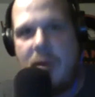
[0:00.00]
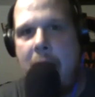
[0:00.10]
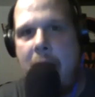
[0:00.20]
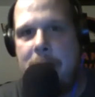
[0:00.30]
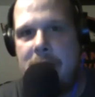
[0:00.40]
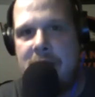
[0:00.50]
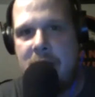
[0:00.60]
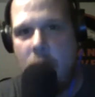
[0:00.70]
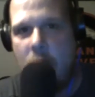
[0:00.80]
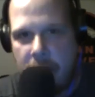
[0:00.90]
happens,
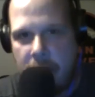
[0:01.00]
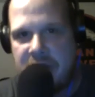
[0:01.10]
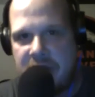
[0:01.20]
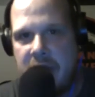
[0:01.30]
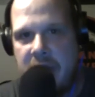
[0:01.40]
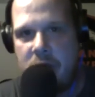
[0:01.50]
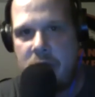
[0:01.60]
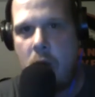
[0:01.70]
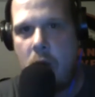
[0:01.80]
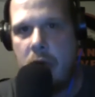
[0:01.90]
for the city of
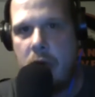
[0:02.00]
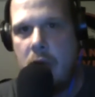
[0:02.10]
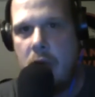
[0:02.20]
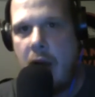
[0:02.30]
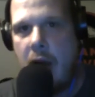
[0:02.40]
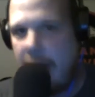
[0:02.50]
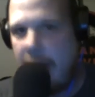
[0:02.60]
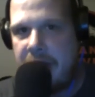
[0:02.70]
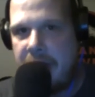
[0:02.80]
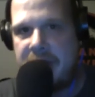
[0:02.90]
Toronto. I
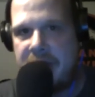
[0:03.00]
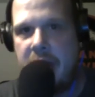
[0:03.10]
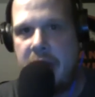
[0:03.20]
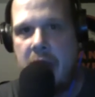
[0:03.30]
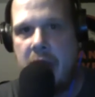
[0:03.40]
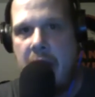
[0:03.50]
love this city.